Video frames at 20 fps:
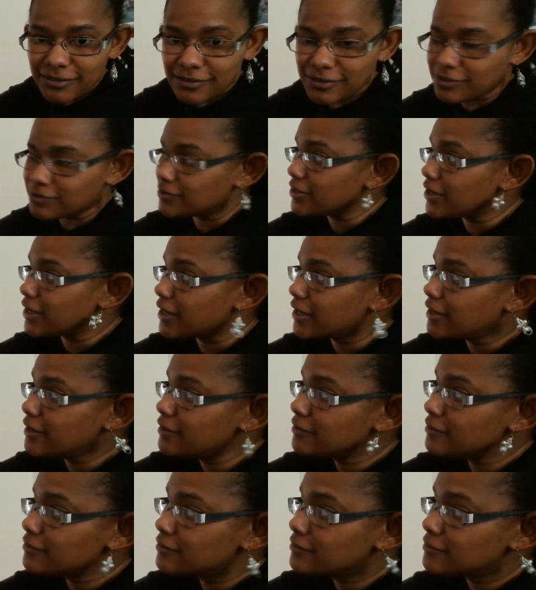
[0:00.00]
Okay?
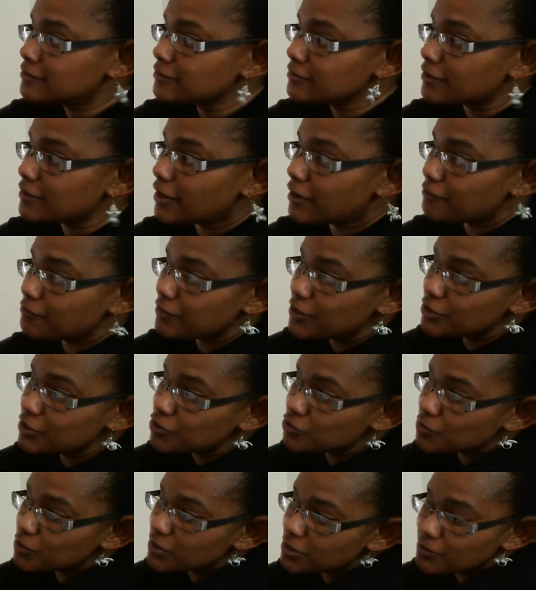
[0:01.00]
I finished
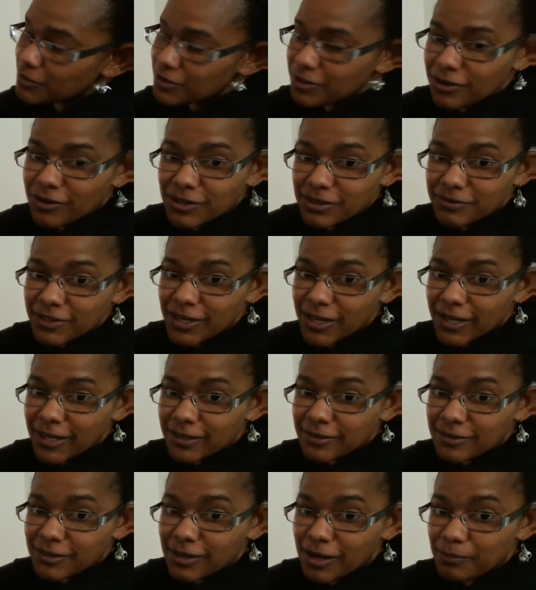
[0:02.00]
working with all of that.
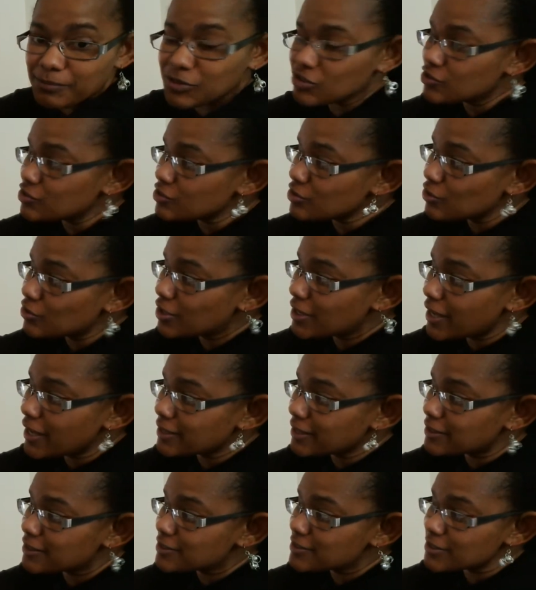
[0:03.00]
I'm just looking
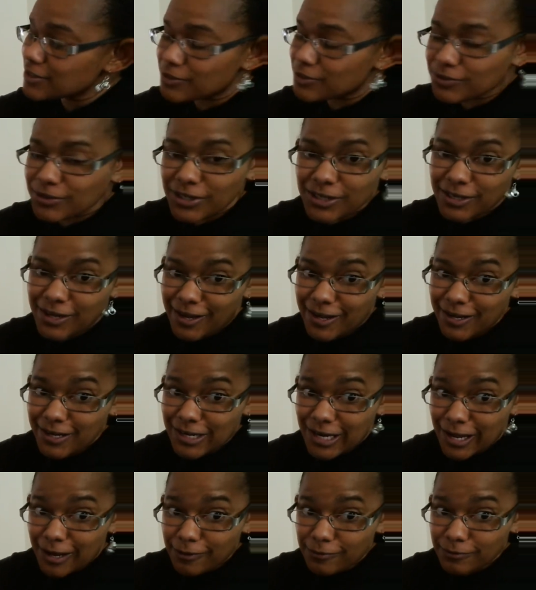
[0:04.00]
at this 39
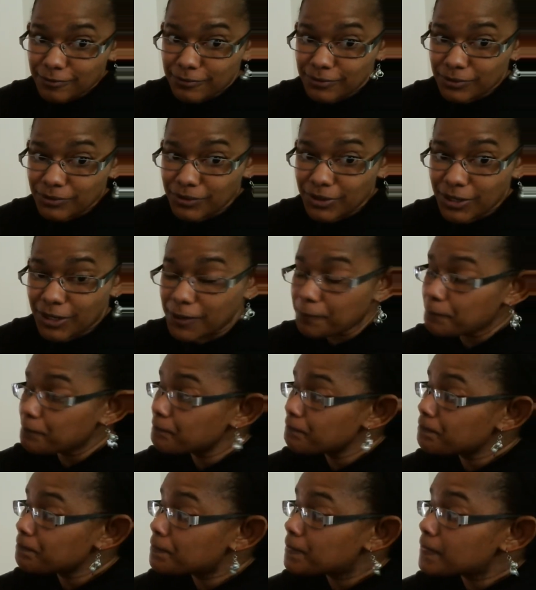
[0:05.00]
now. Okay?
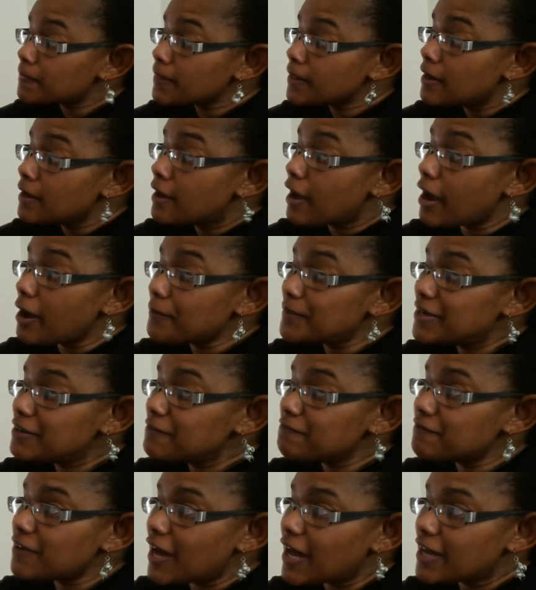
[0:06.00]
How many
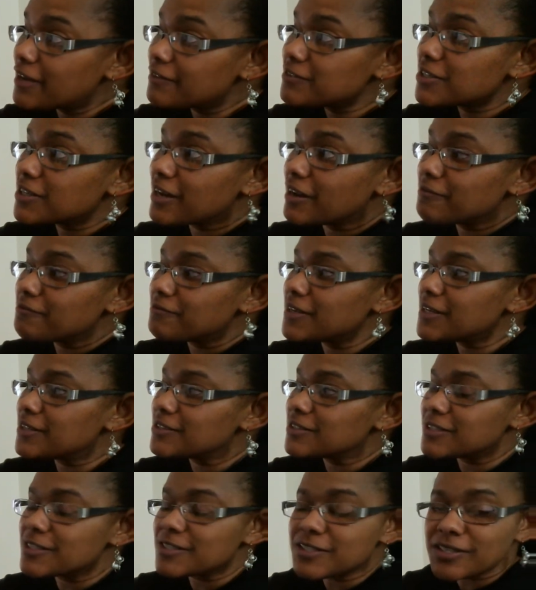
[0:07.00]
5s can I fit into
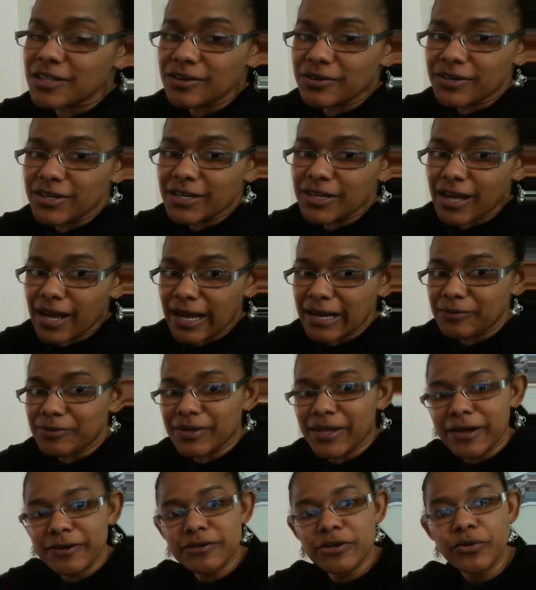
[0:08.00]
this 39
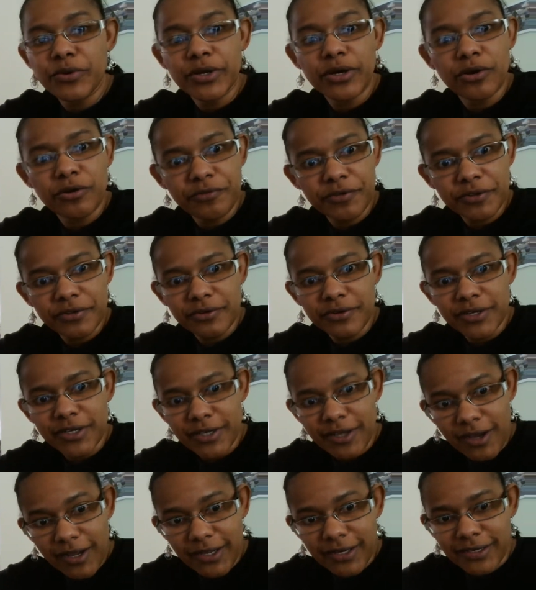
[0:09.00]
without going over
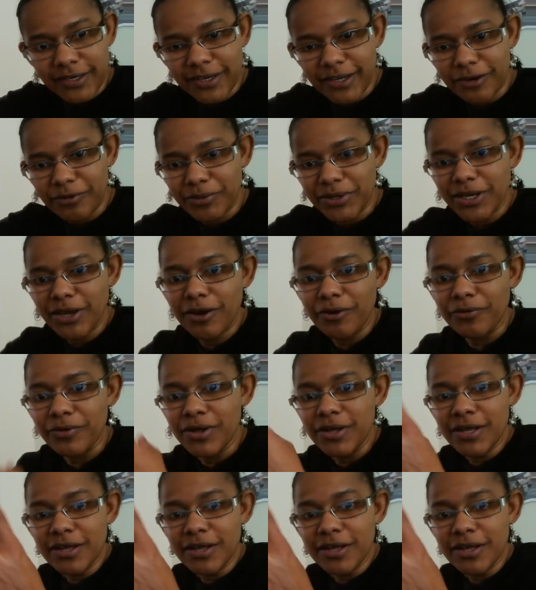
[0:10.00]
39? Here we go.